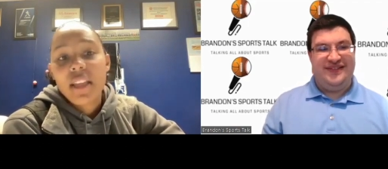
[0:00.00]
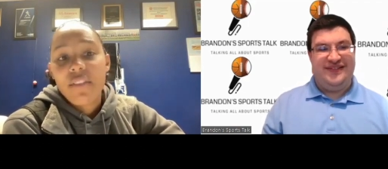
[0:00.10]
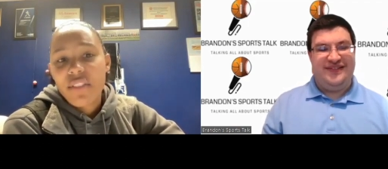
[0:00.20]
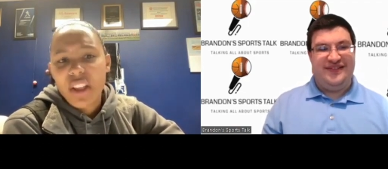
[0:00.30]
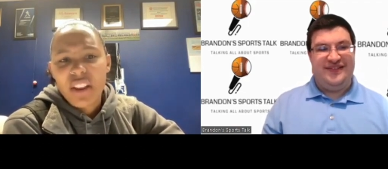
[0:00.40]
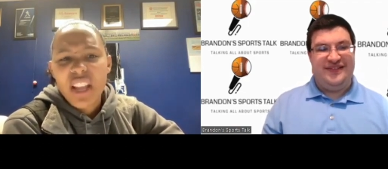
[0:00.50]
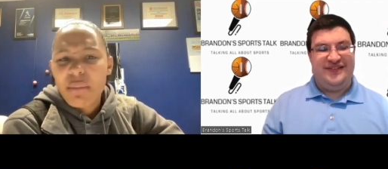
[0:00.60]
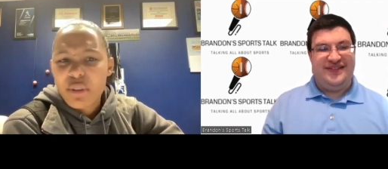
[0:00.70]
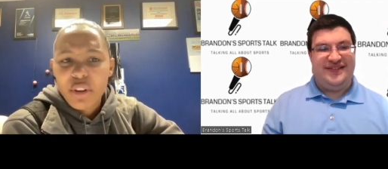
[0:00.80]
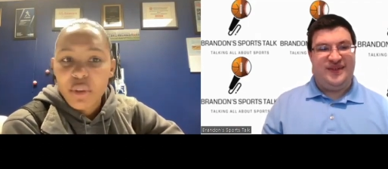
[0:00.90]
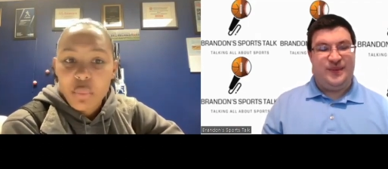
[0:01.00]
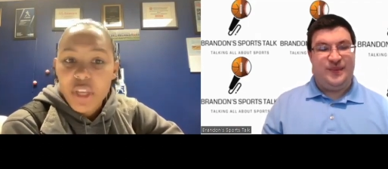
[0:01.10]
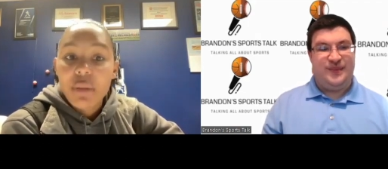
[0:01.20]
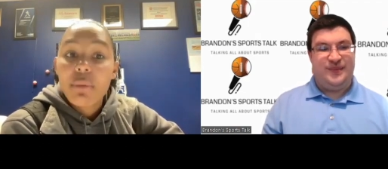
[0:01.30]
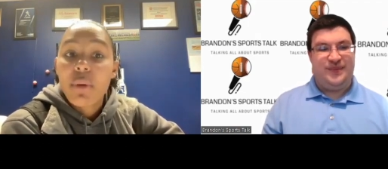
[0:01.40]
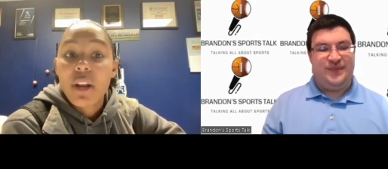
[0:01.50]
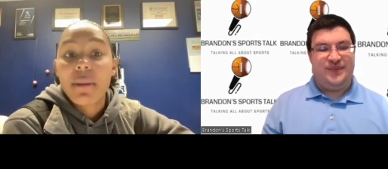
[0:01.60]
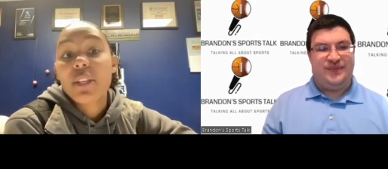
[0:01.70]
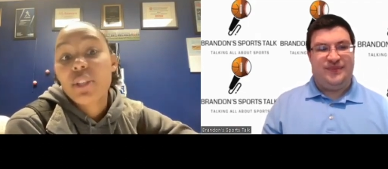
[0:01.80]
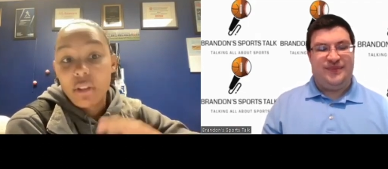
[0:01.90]
Speaker 1: if they come during the week, we want to
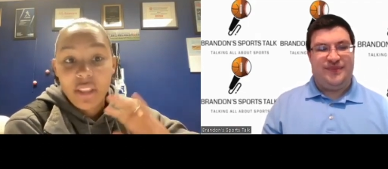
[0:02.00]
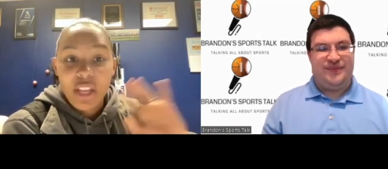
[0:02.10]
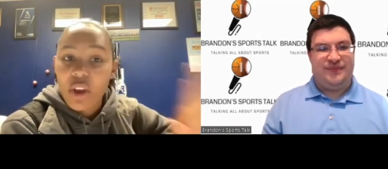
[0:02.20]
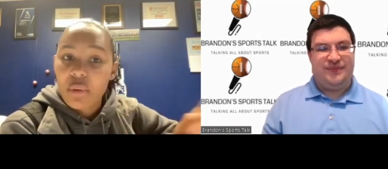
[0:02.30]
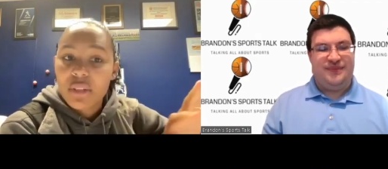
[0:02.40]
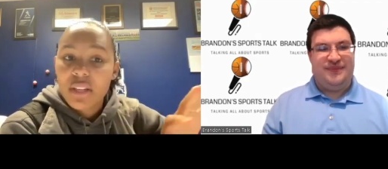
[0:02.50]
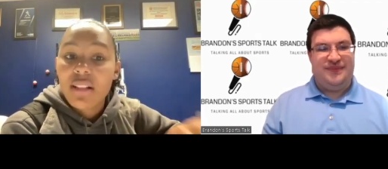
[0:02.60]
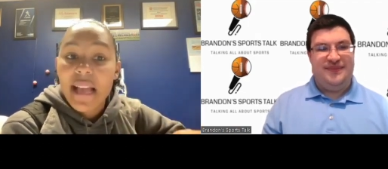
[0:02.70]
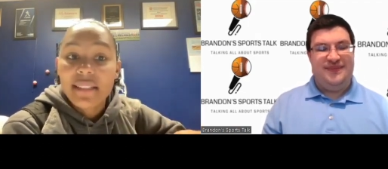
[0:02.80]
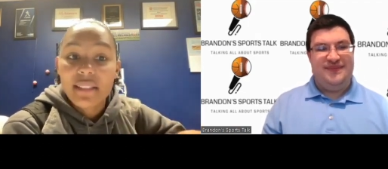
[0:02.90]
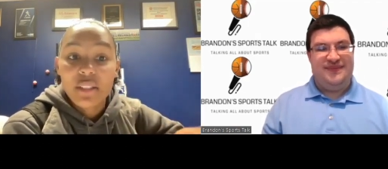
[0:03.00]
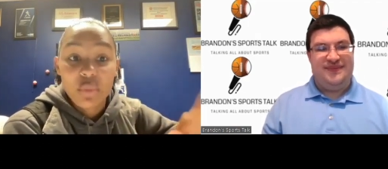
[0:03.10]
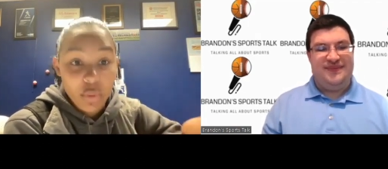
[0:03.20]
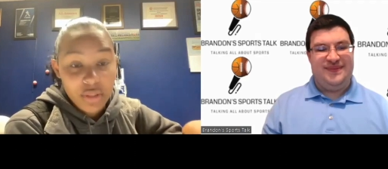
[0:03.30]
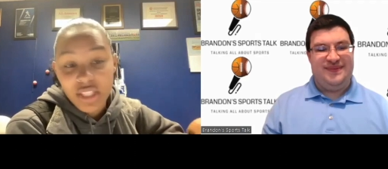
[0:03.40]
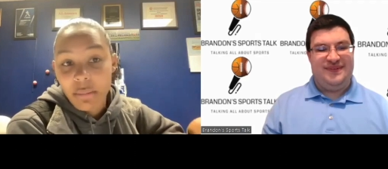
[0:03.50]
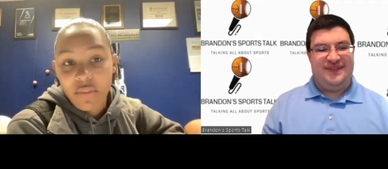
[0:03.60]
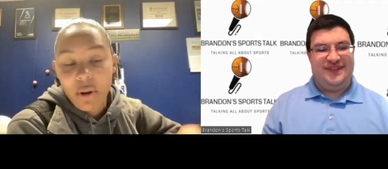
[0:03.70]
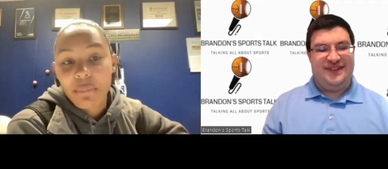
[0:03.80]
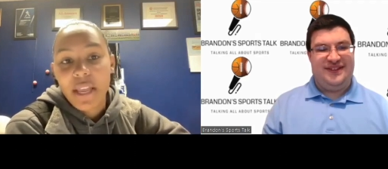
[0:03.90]
make sure they go to classes with some of
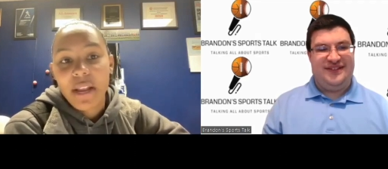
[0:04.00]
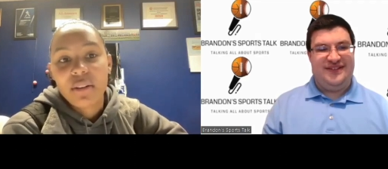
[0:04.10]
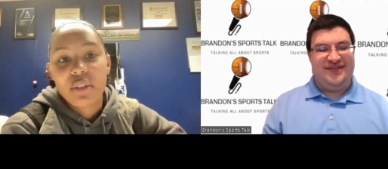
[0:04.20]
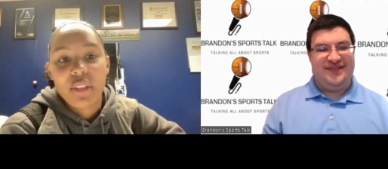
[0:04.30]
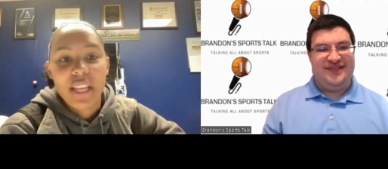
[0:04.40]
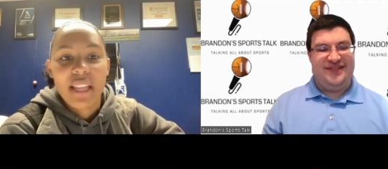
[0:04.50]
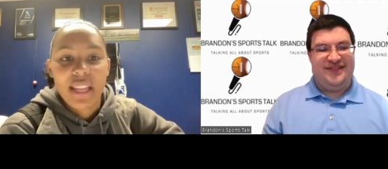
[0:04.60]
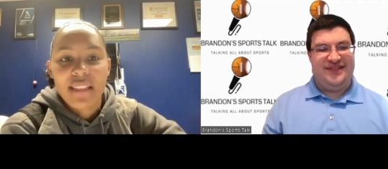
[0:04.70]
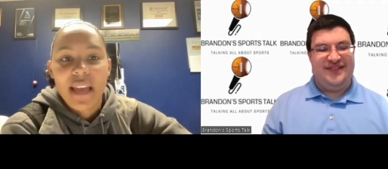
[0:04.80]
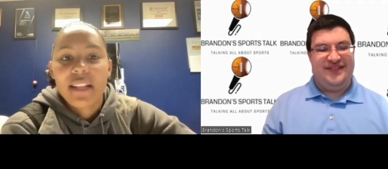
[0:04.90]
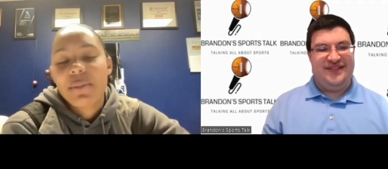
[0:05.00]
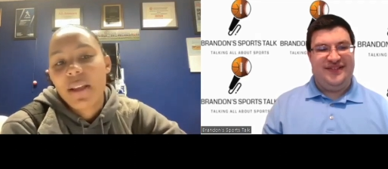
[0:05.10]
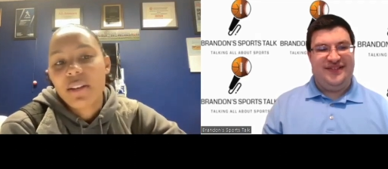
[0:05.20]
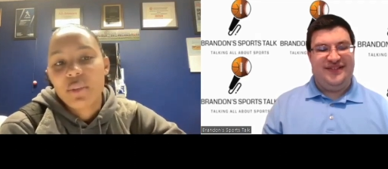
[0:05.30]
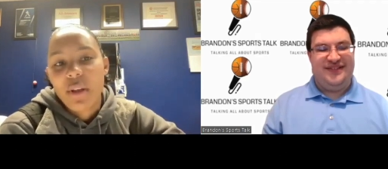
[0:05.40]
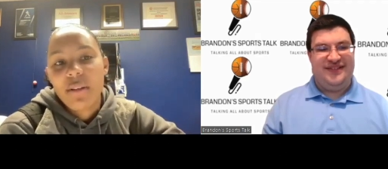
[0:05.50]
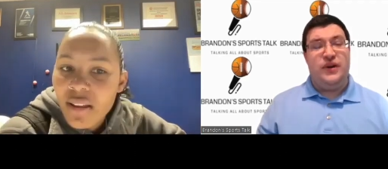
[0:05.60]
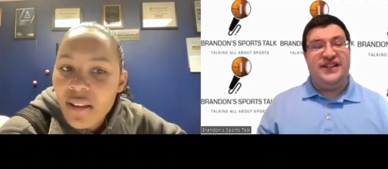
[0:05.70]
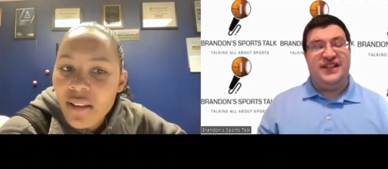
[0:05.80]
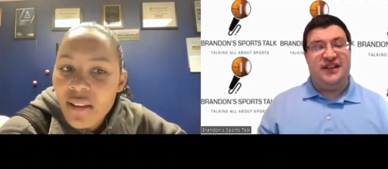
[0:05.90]
our players so they can get that aspect as well.
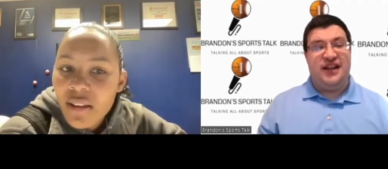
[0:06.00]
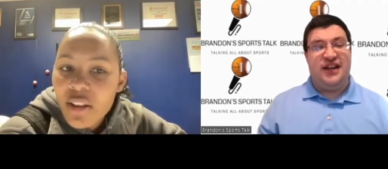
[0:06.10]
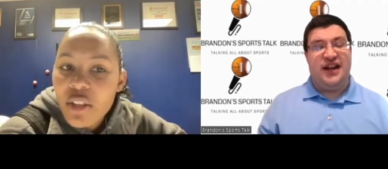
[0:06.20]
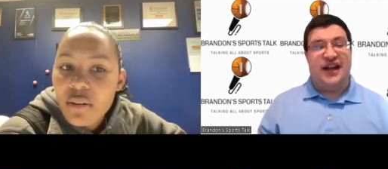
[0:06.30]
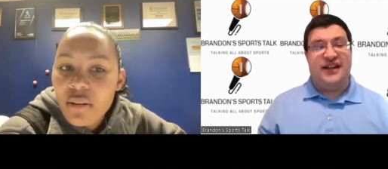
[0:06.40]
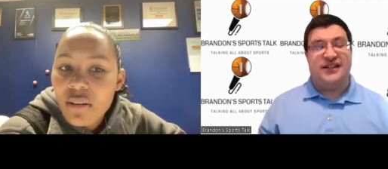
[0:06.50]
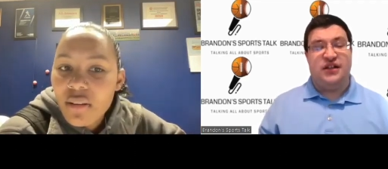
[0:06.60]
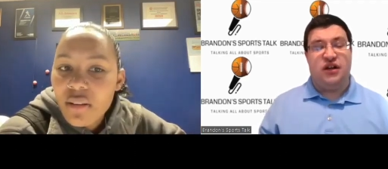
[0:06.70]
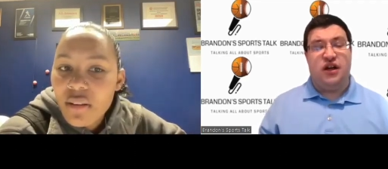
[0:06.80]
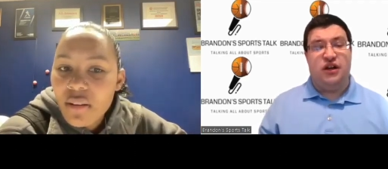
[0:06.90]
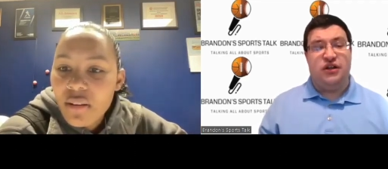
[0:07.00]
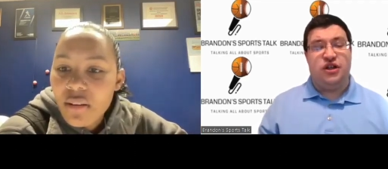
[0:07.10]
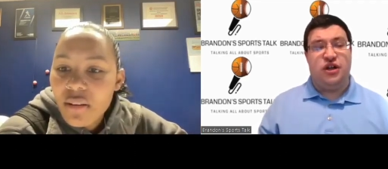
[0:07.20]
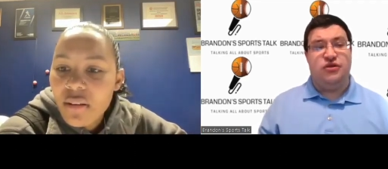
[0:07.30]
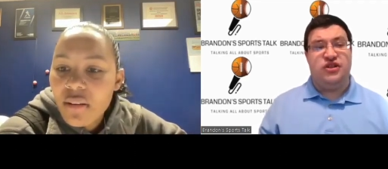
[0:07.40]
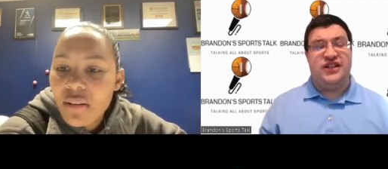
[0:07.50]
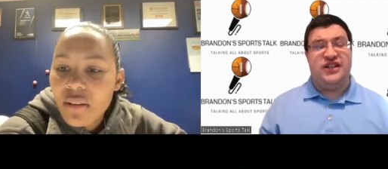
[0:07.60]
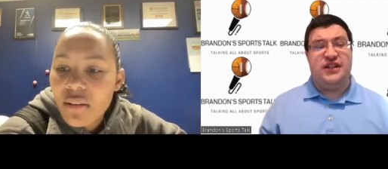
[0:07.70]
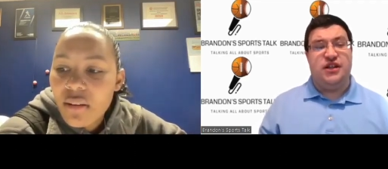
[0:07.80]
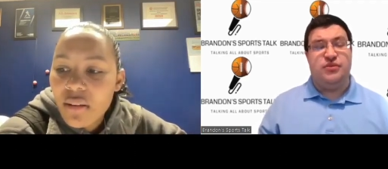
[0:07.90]
Speaker 2: What is it like as a college coach to
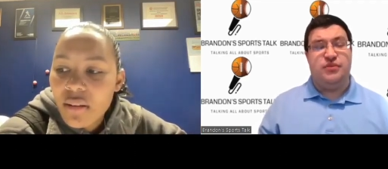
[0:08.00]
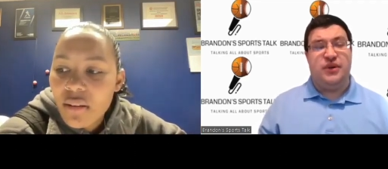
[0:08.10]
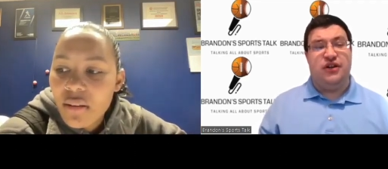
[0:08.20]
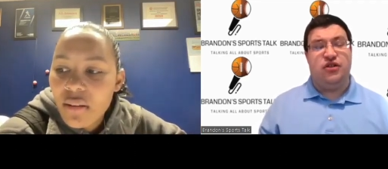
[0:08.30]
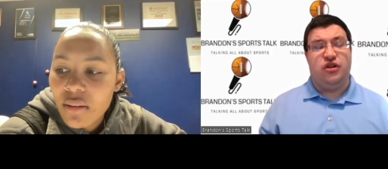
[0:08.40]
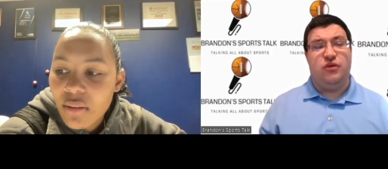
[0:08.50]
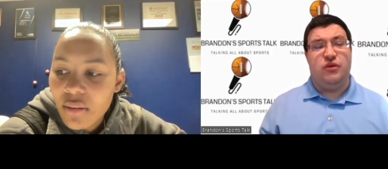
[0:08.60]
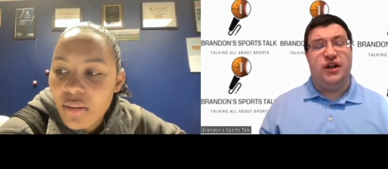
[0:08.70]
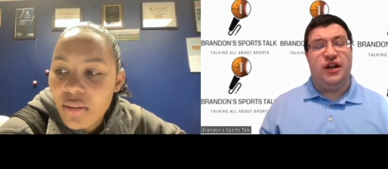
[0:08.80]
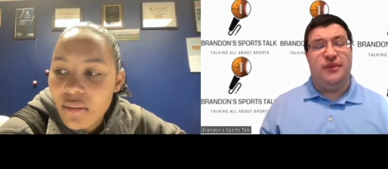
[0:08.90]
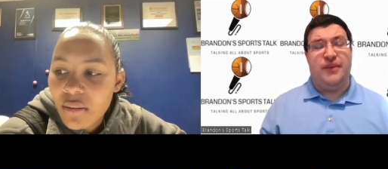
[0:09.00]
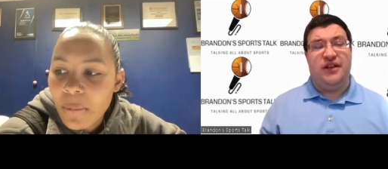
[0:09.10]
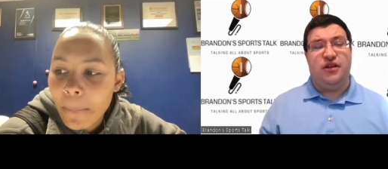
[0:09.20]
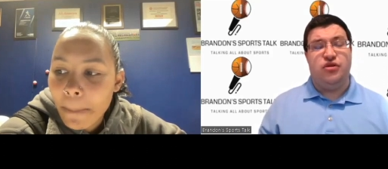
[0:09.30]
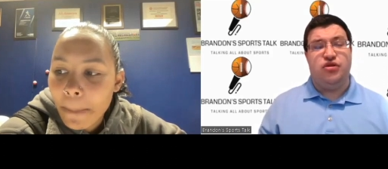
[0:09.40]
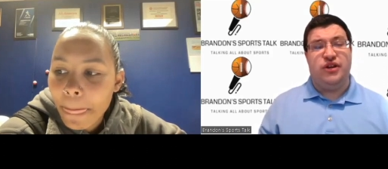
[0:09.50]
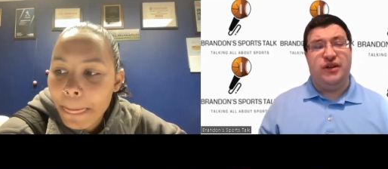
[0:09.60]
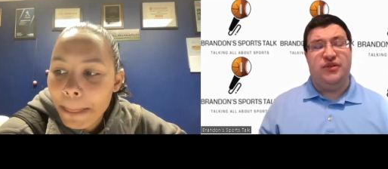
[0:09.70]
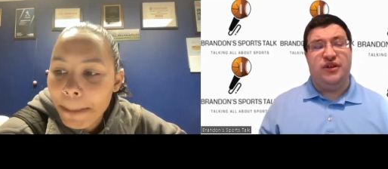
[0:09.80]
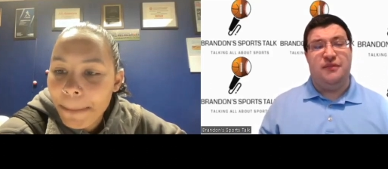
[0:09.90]
see those players go on and make those
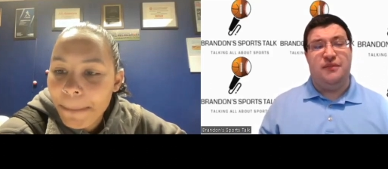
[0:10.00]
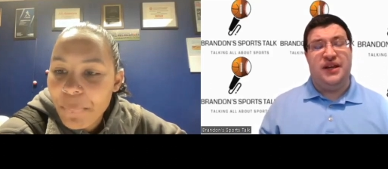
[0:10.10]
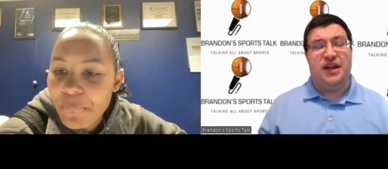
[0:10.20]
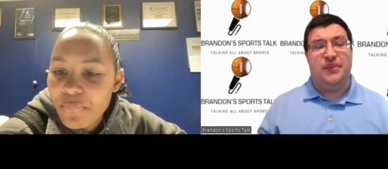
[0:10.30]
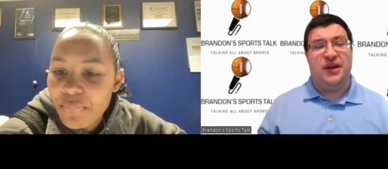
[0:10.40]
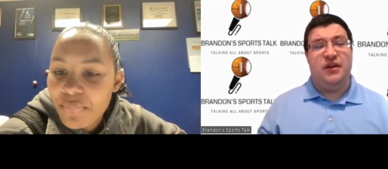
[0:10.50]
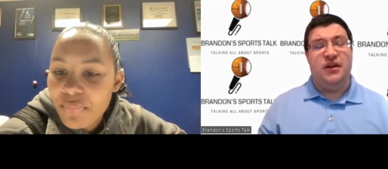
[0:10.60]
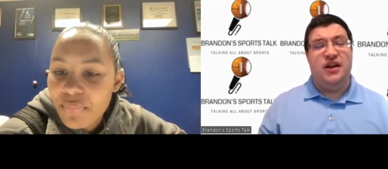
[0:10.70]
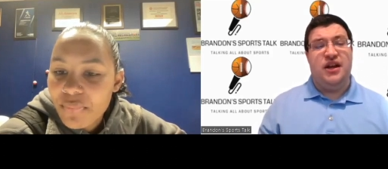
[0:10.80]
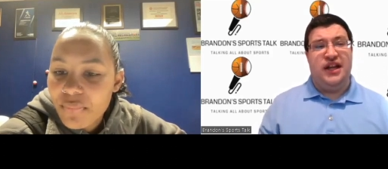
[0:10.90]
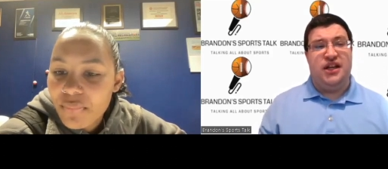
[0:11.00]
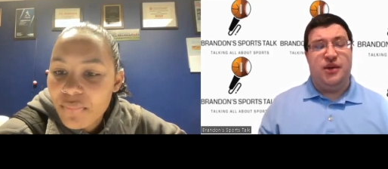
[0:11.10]
dreams of becoming an